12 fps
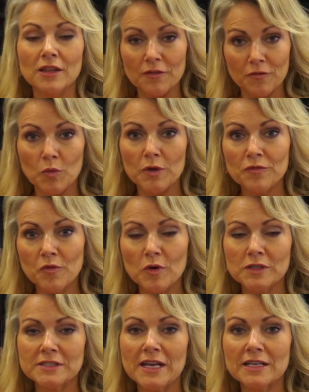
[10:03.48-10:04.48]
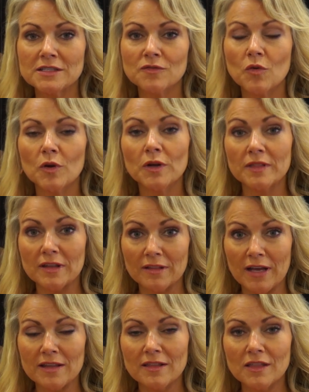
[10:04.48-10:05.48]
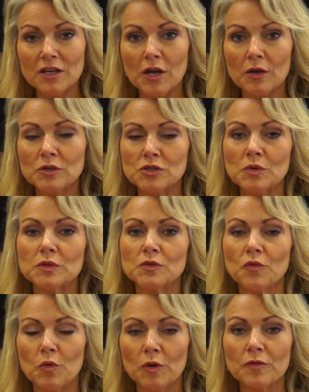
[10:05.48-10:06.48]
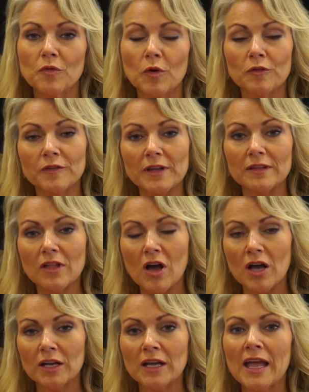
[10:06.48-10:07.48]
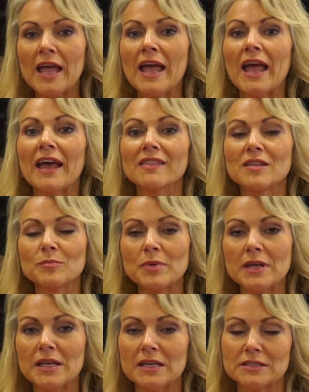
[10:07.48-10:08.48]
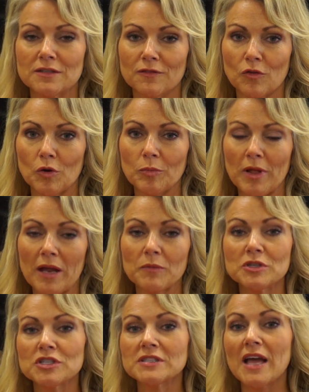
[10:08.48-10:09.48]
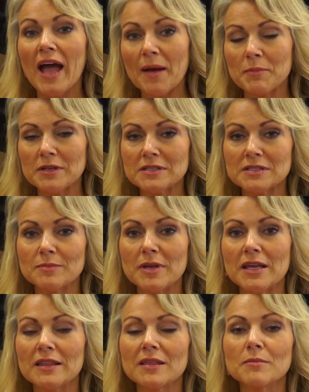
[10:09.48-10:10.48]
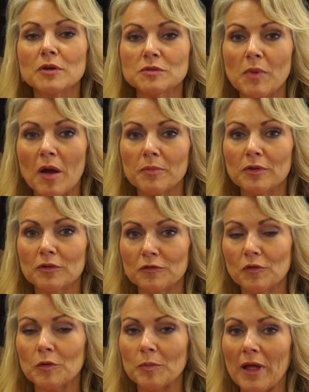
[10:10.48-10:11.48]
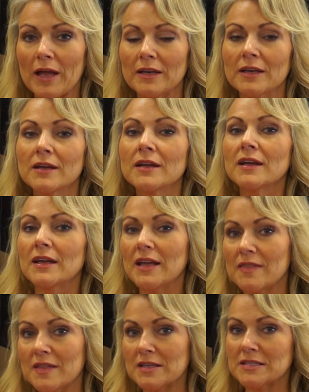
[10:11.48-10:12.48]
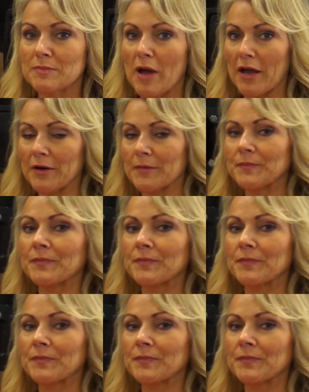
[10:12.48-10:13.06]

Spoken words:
the 44 stands for the length of the coach, so it's 44 feet long, and the B is the floor plan, which happens to be the most popular floor plan in this Spire.